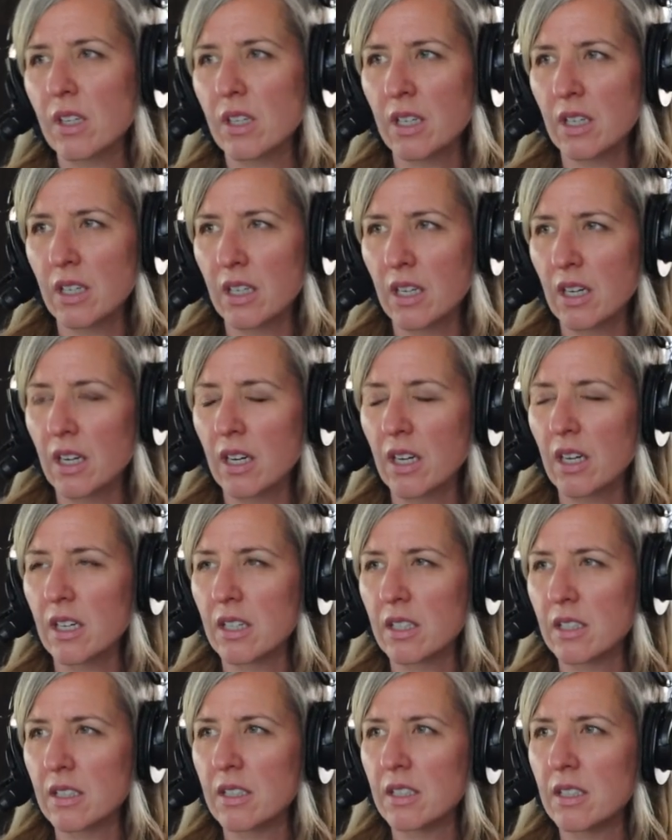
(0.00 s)

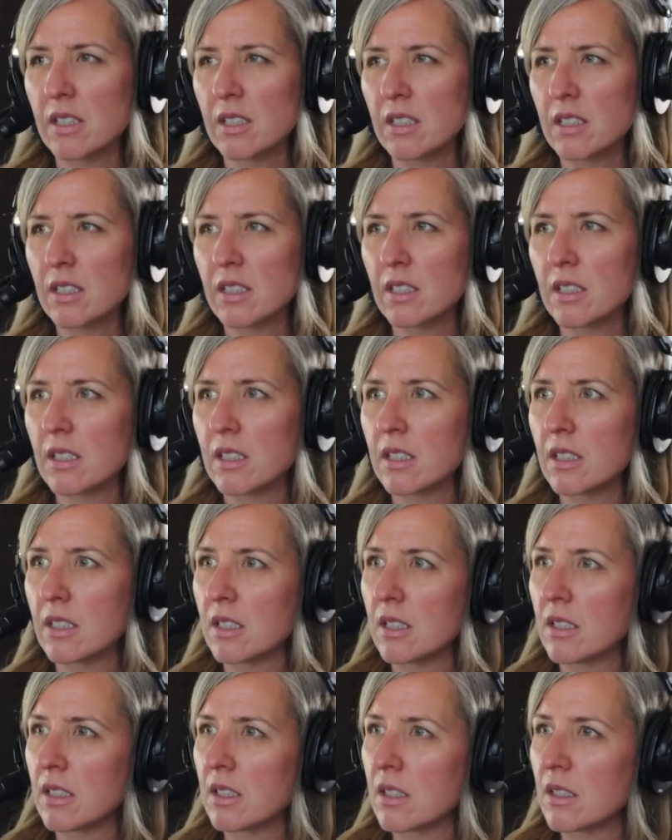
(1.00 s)

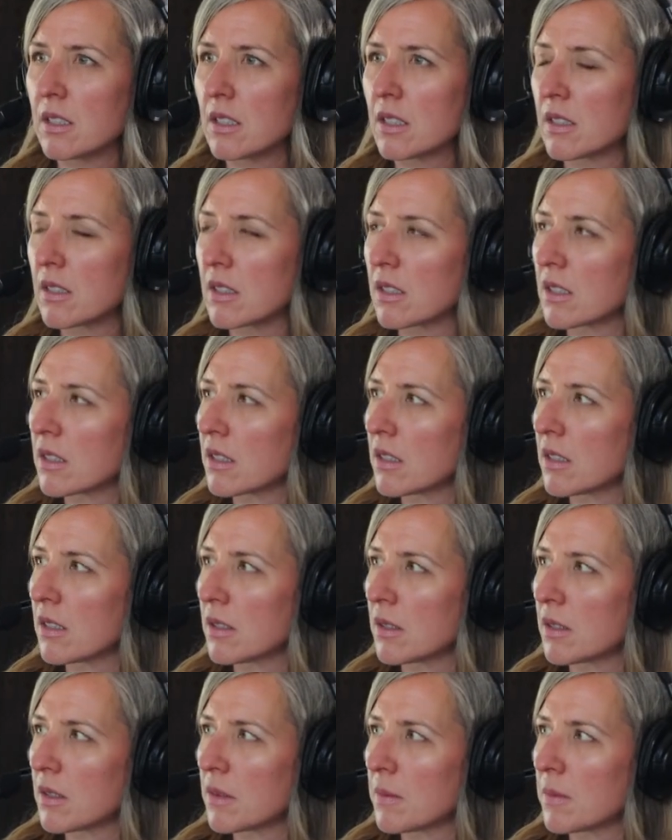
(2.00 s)

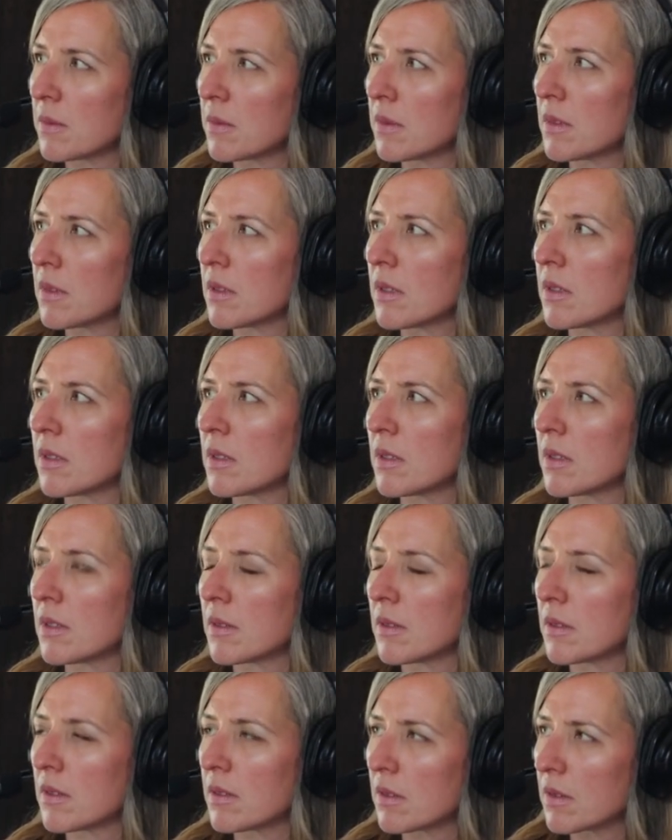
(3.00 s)

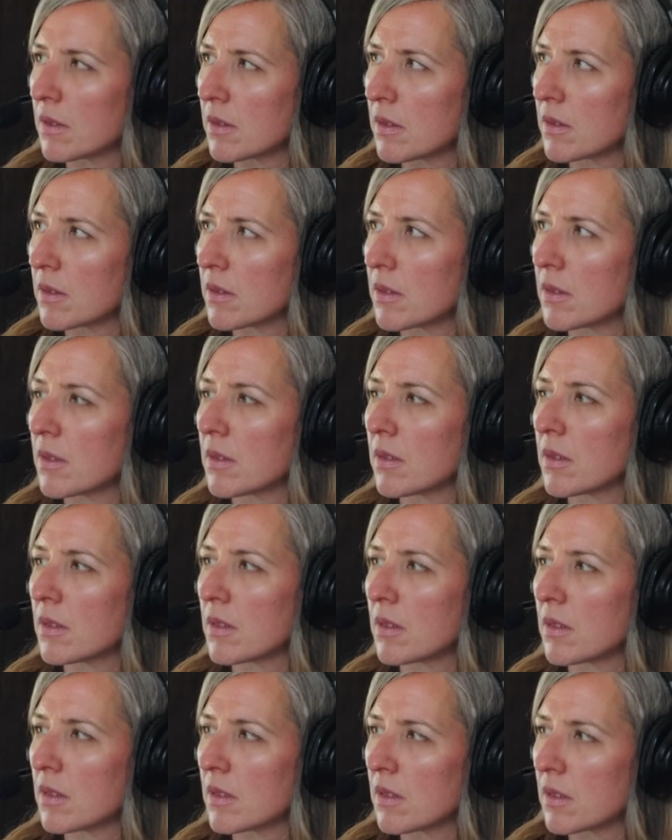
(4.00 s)

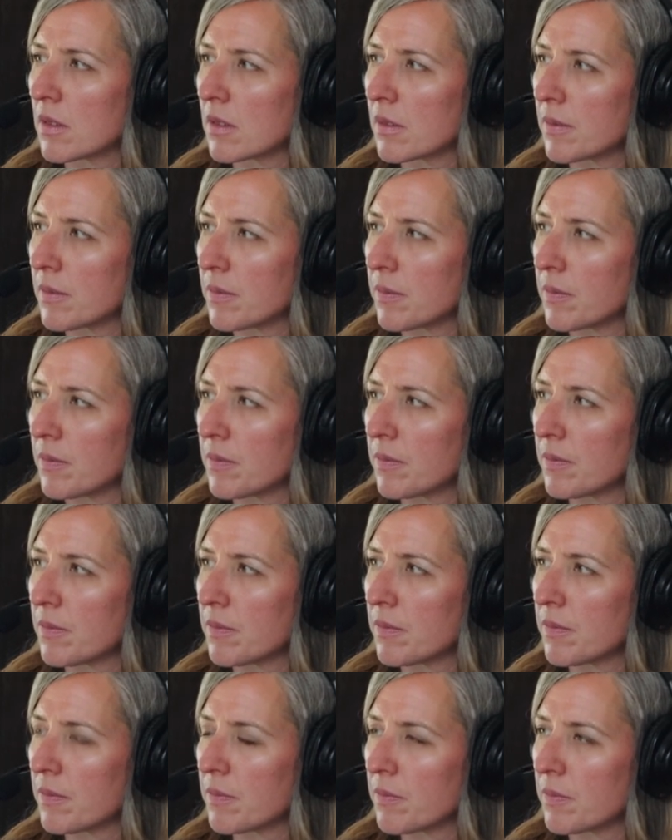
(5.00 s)

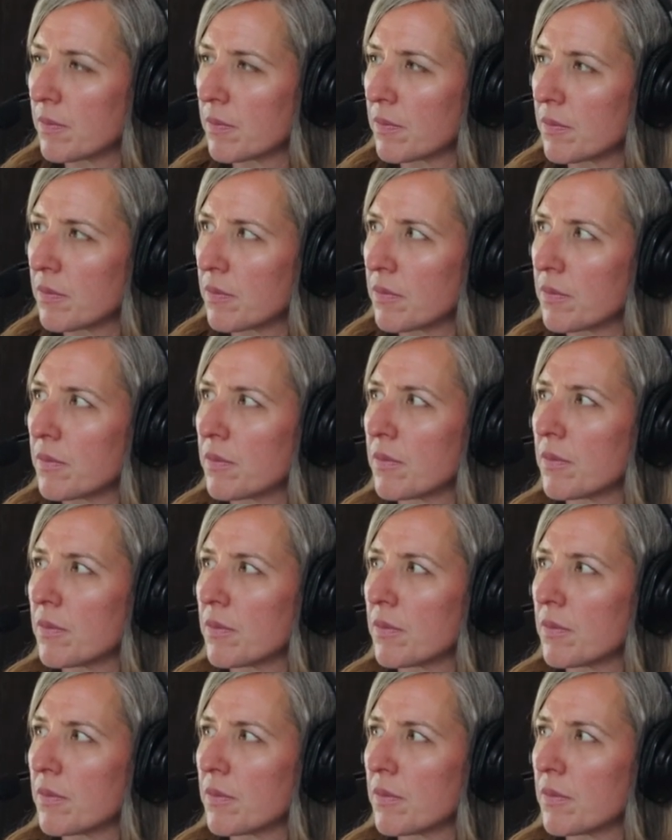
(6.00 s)
The person shown says nothing.